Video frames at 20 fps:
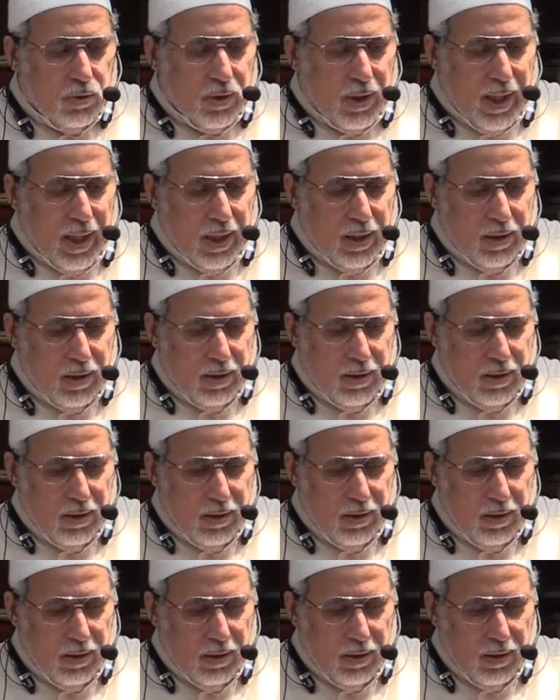track
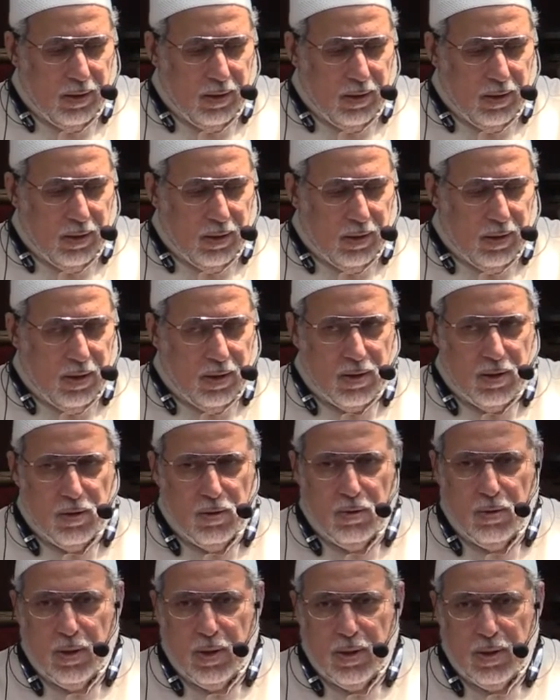the
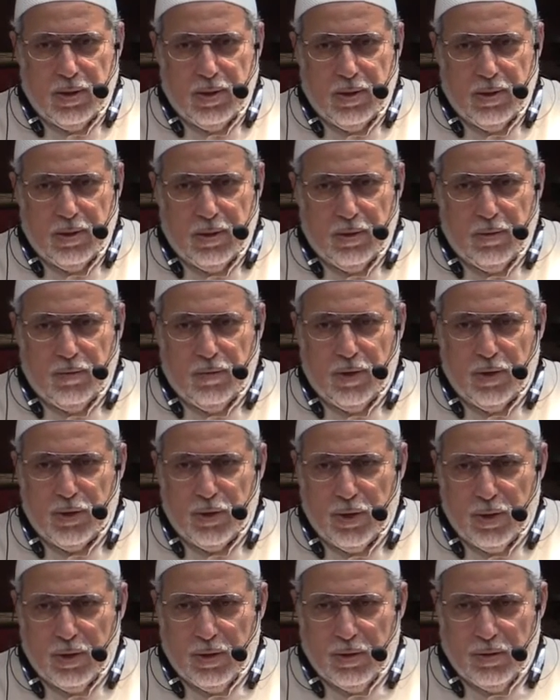stories of the
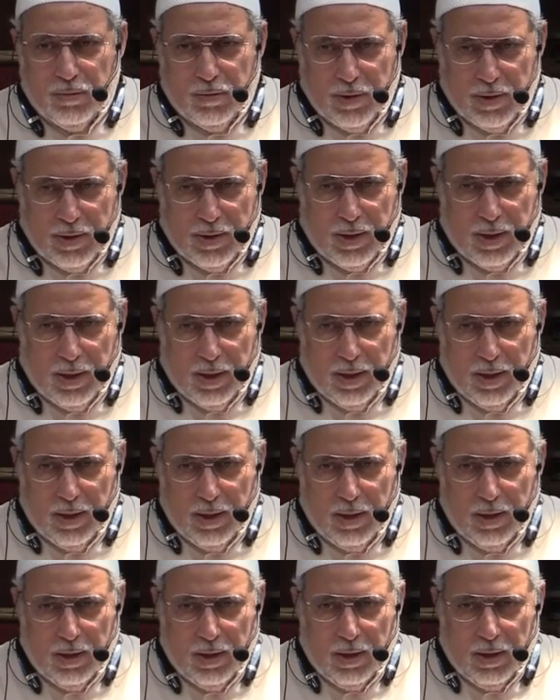children of
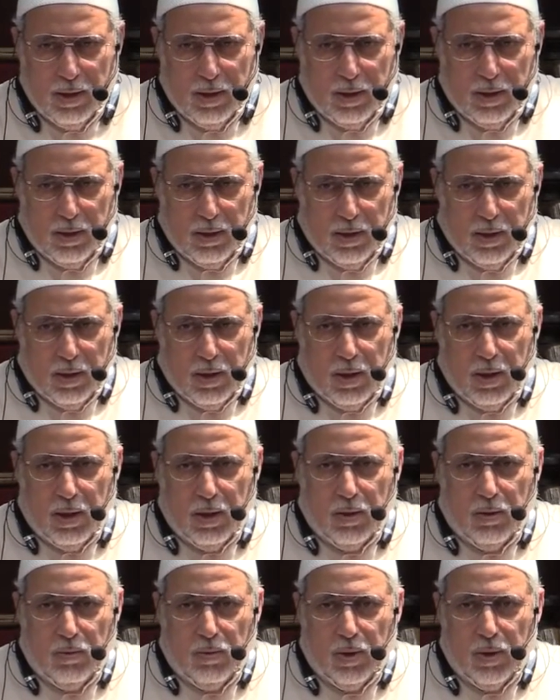Israel,
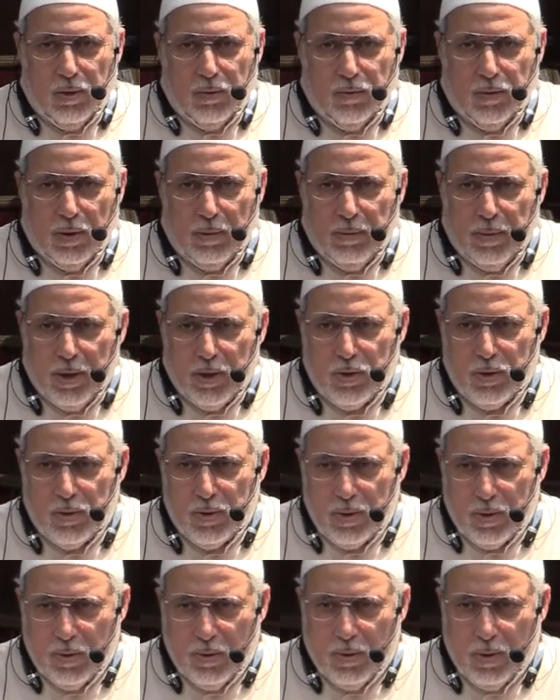and one of the major
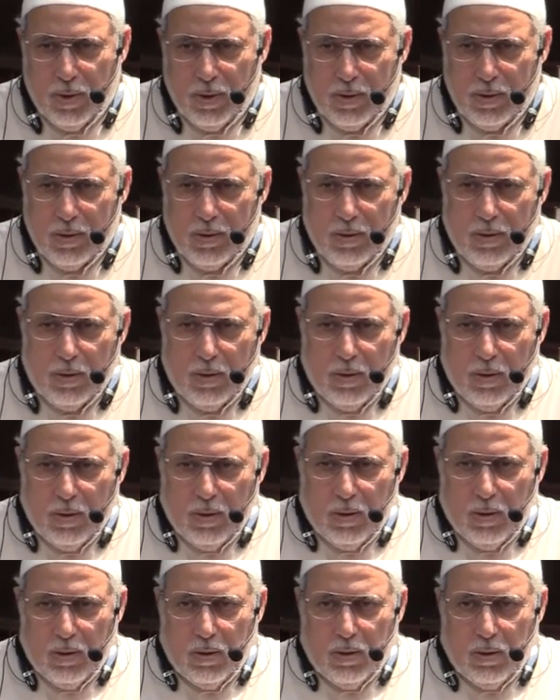stories
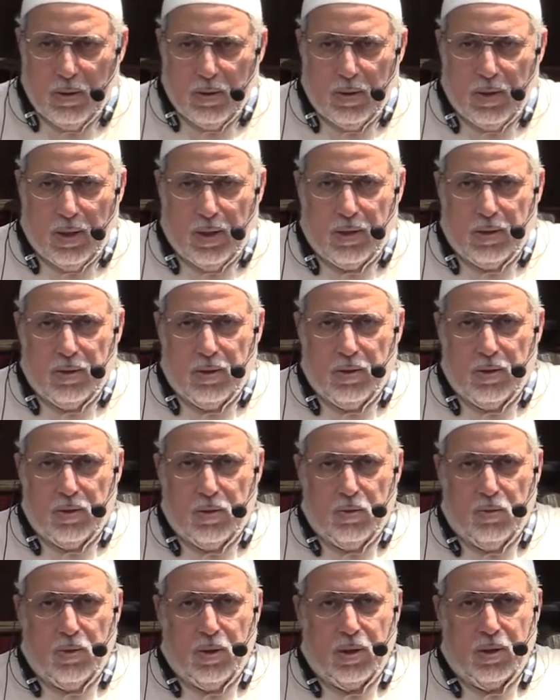that
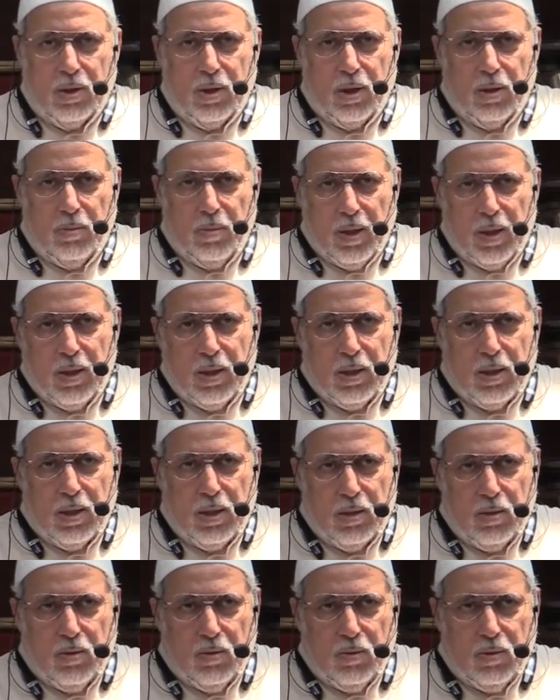Surah
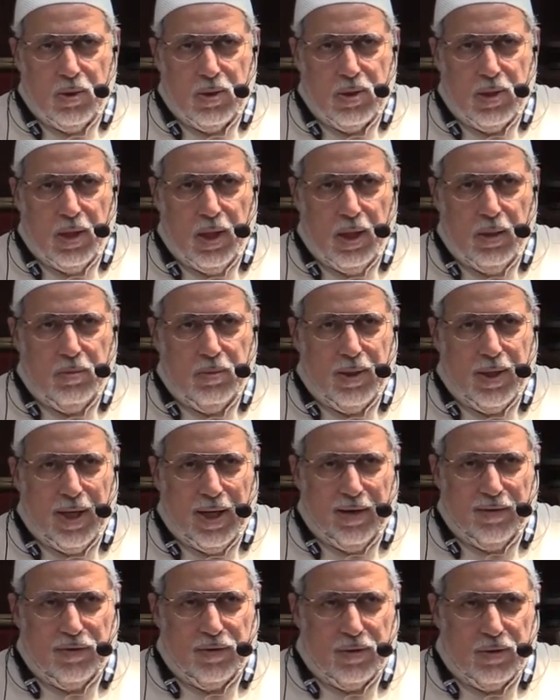Al-Baqarah was named
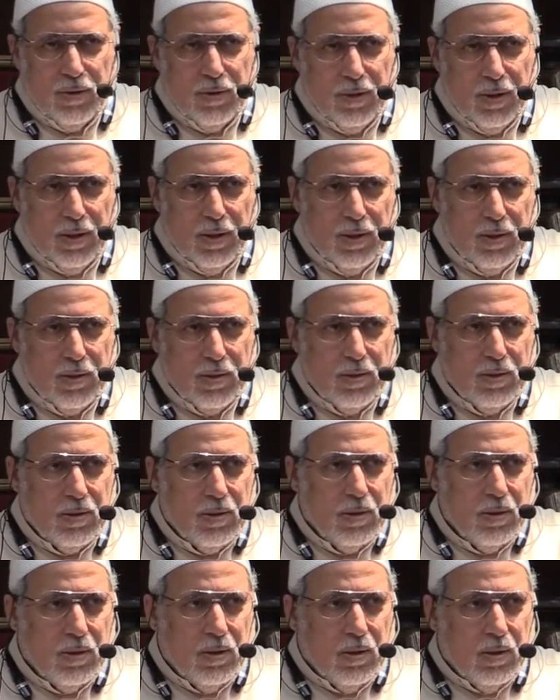after is
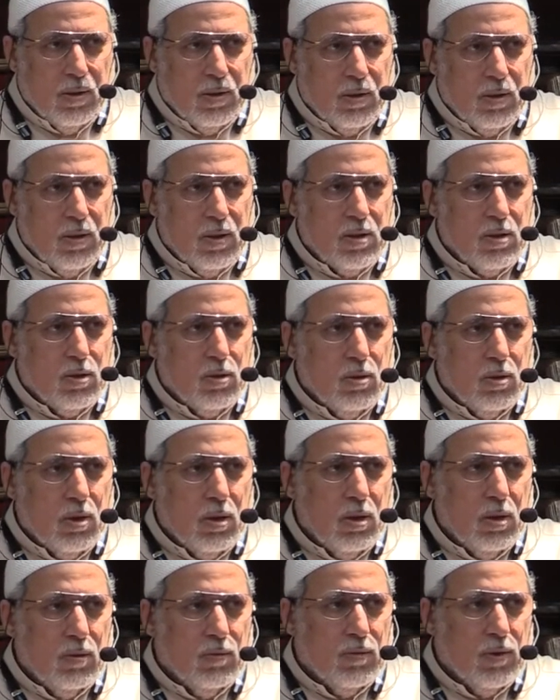the
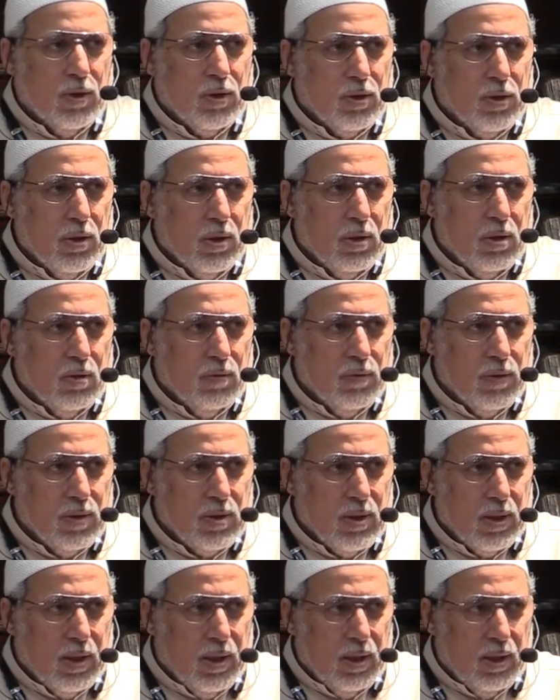story of the children of
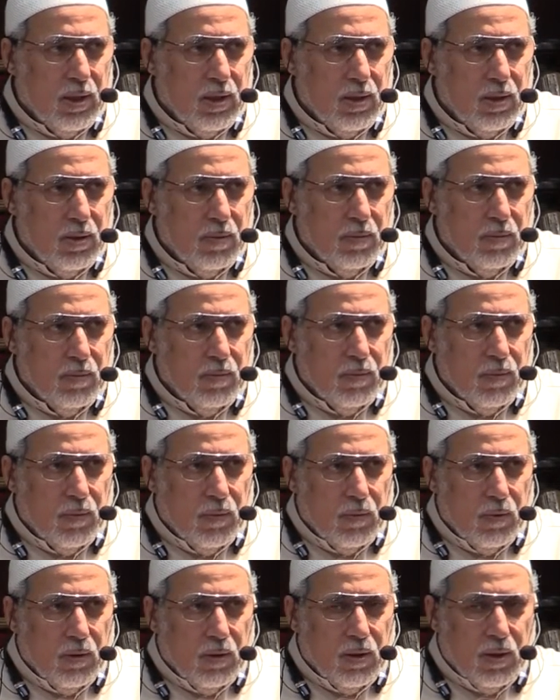Israel
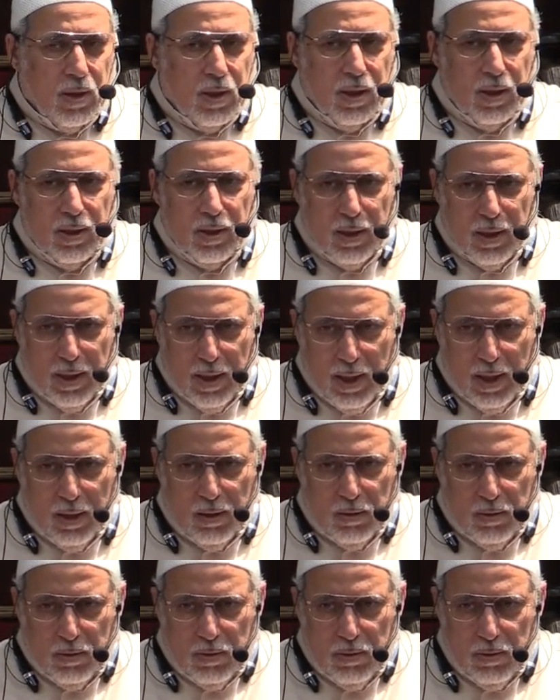and the
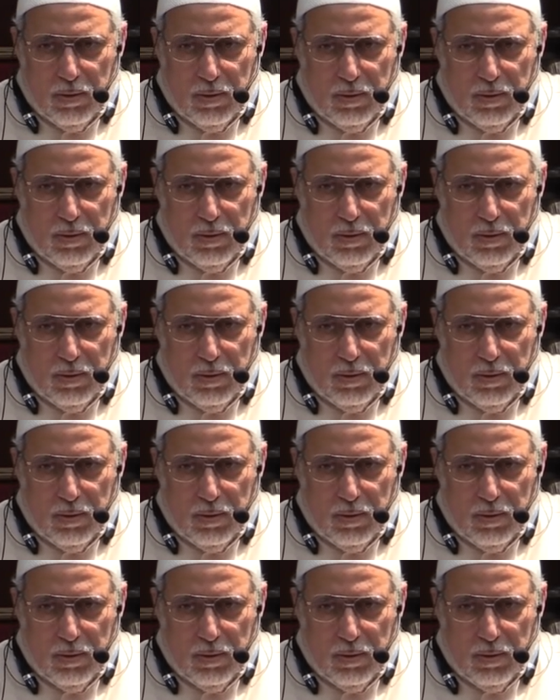cow.